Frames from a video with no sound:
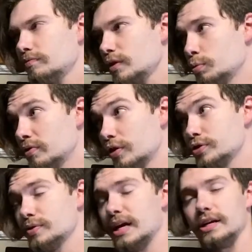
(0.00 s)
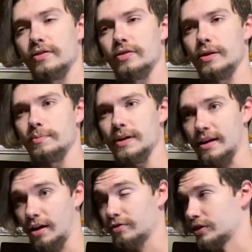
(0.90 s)
We've also got to give them an
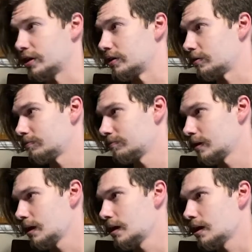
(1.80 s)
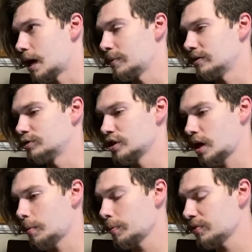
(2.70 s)
alpha card. I mean, just
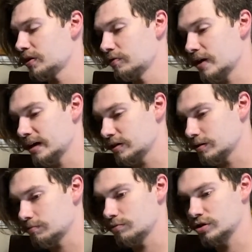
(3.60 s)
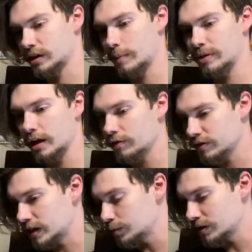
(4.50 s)
come up with an effect, slap the alpha
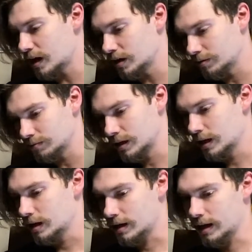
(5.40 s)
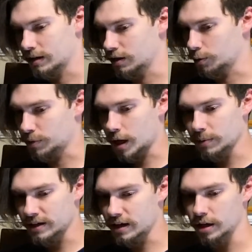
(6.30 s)
keyword on it, and it'll
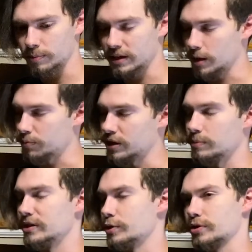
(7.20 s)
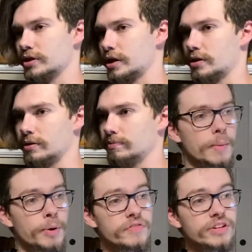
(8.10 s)
probably end up being a pretty mediocre card.
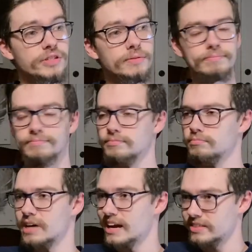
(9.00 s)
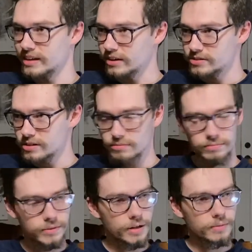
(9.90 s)
Perfect. Anything else then?
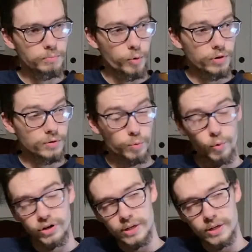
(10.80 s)
More warding,